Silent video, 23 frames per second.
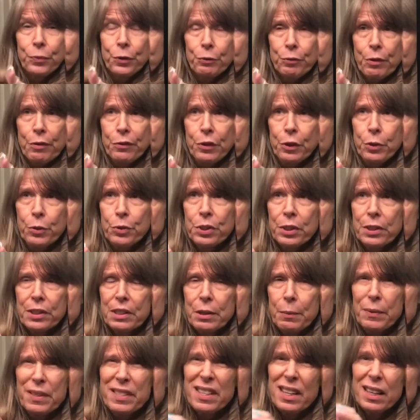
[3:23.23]
reviews and
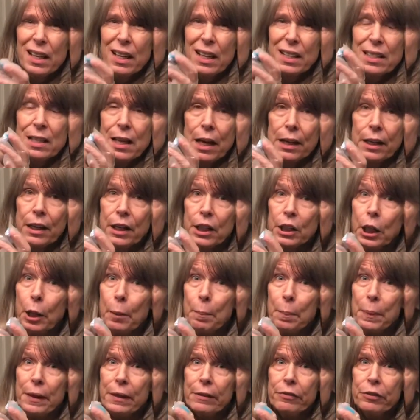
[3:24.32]
someone said it gets kind of
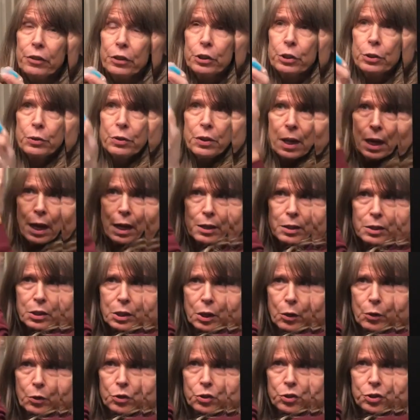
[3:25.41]
clumpy if you do that.
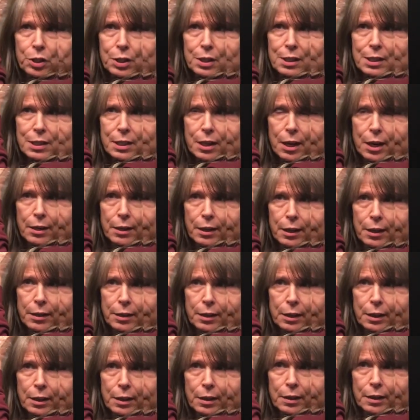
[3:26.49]
So
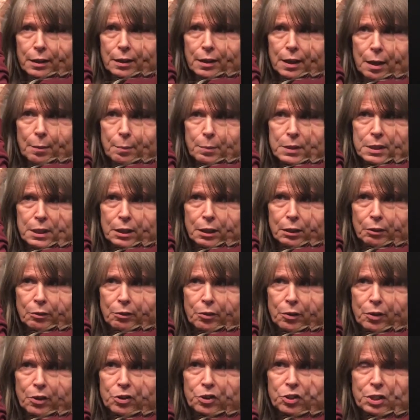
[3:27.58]
that particular
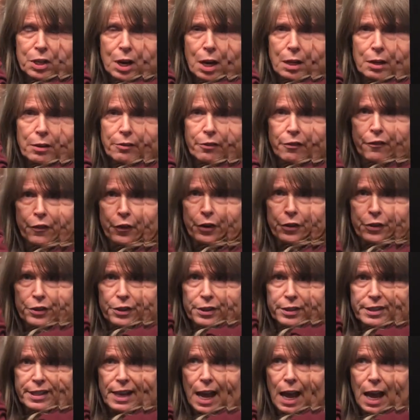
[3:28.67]
root started further
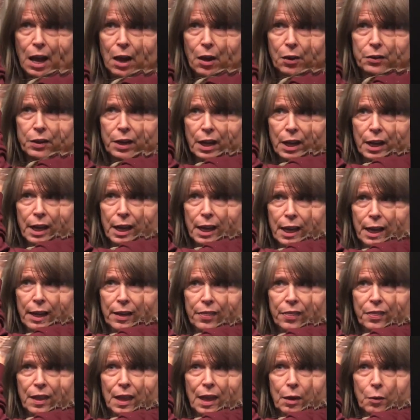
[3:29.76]
down
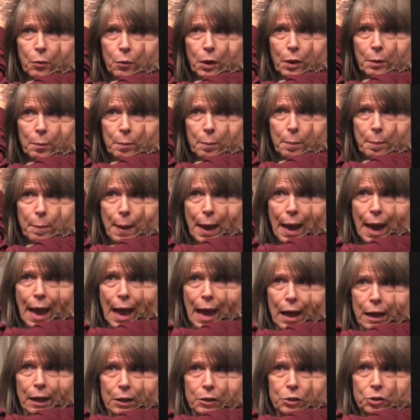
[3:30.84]
and then went
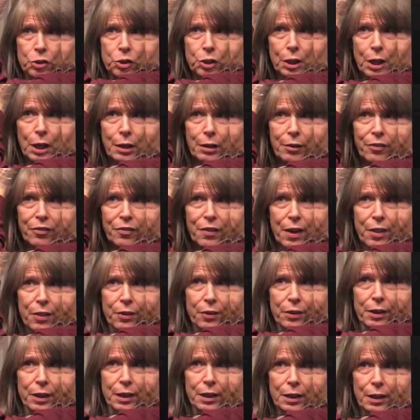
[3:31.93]
back and she kind of
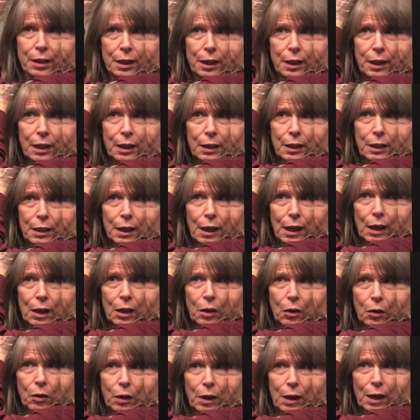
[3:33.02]
feathered it in and
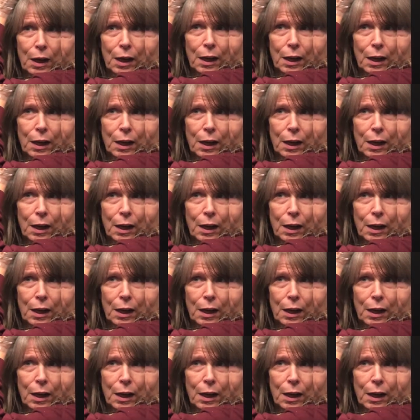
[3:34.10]
out.